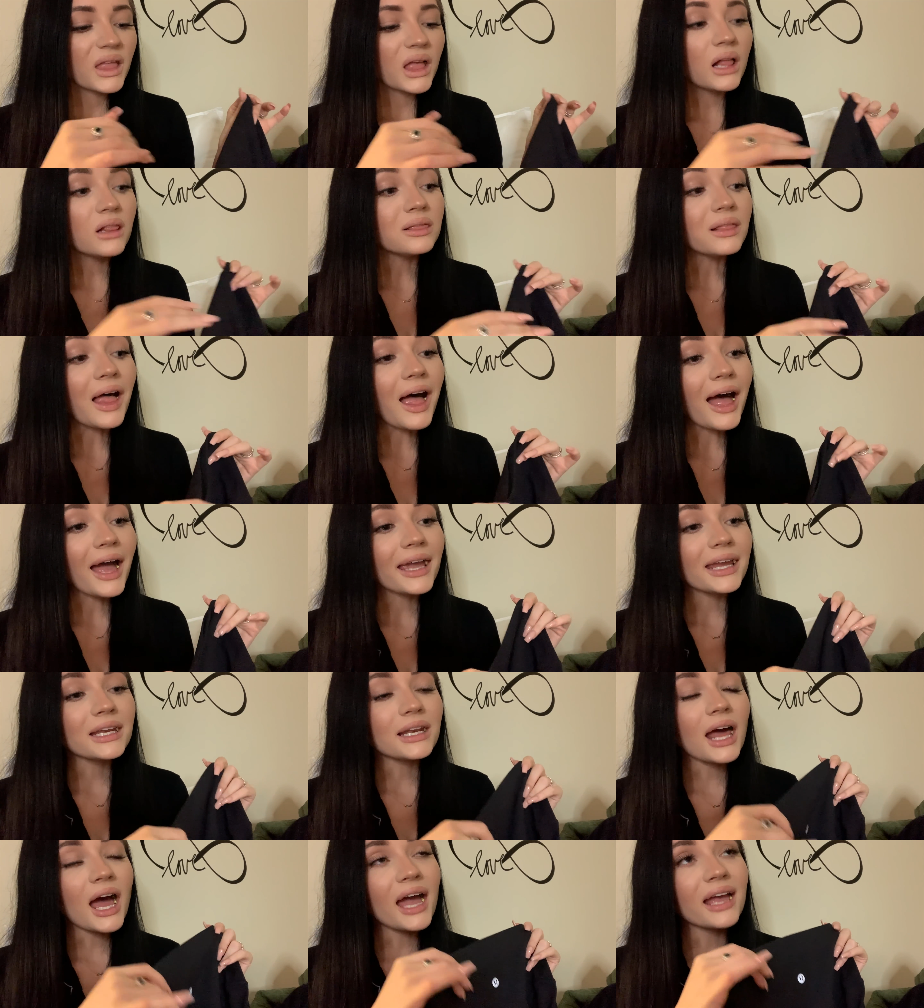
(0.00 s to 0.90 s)

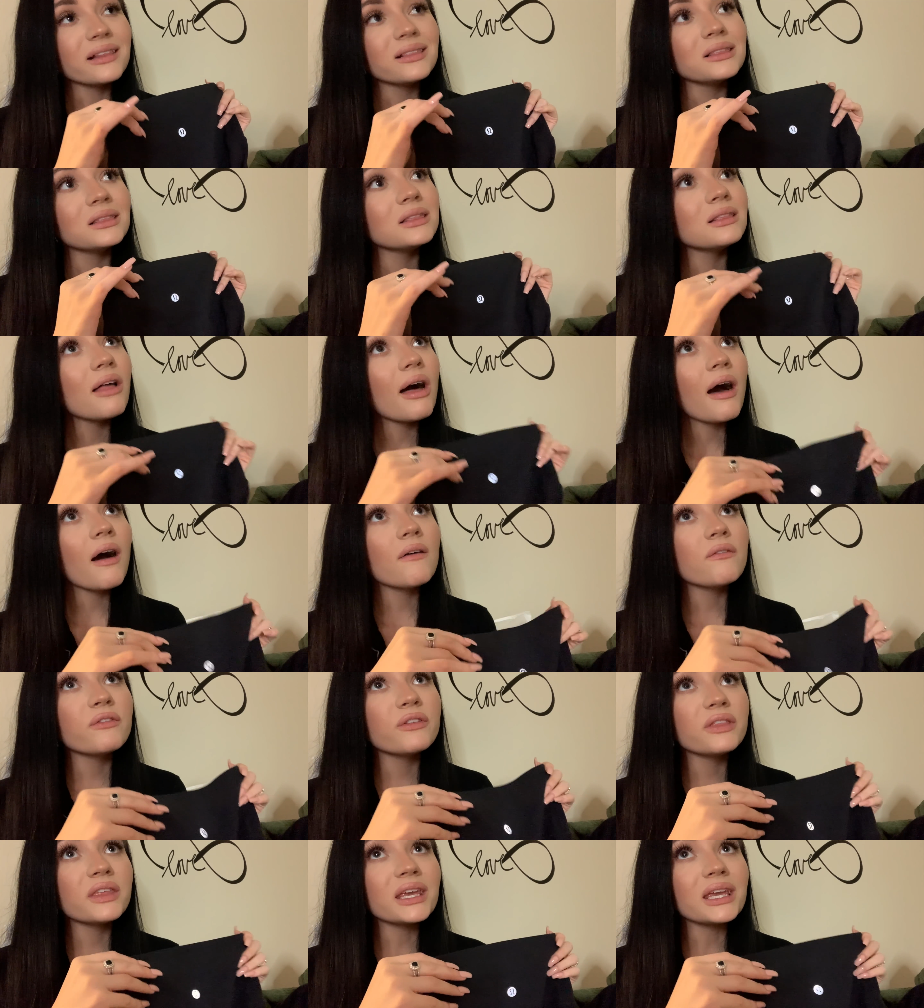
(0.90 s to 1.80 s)
Align. I
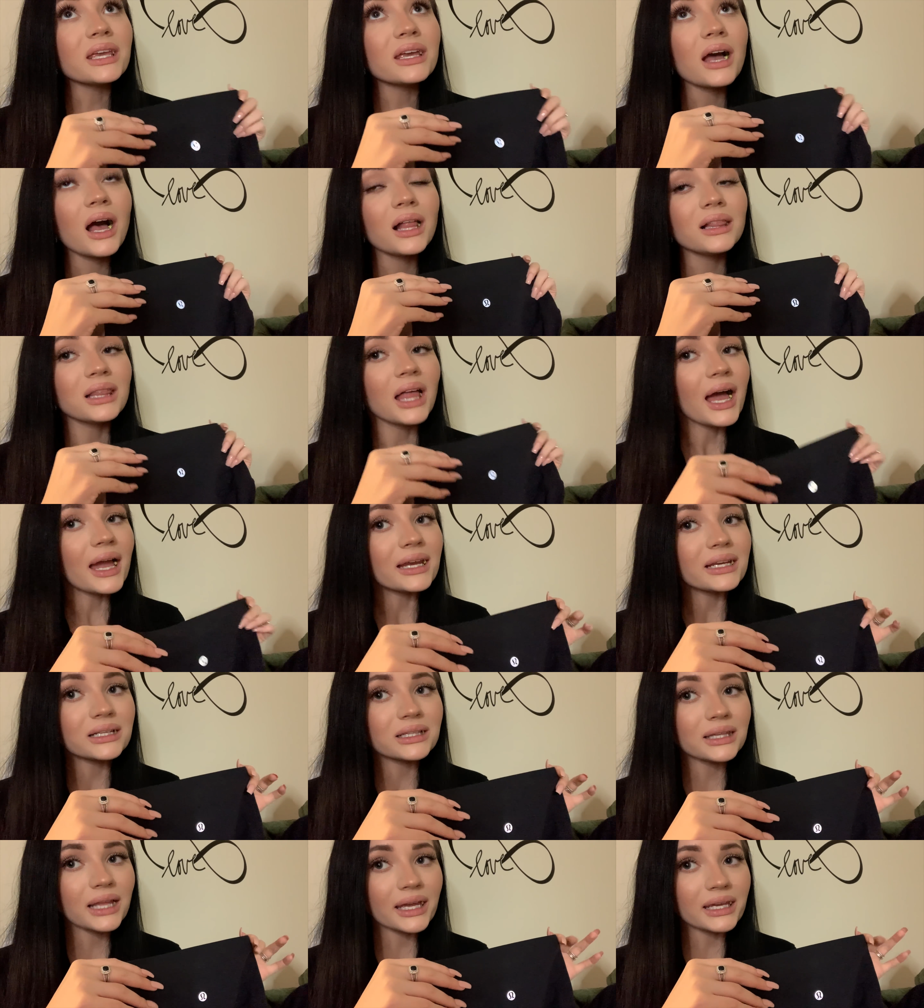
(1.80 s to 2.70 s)
love the
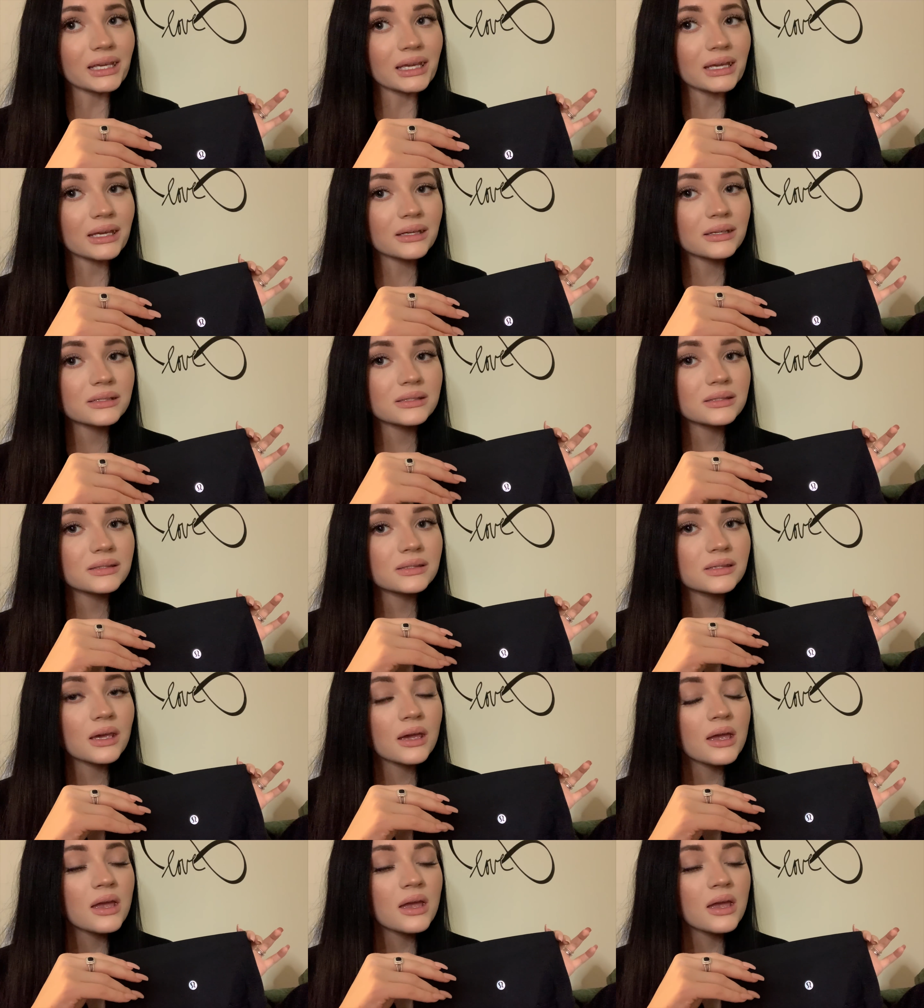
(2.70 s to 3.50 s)
Align leggings,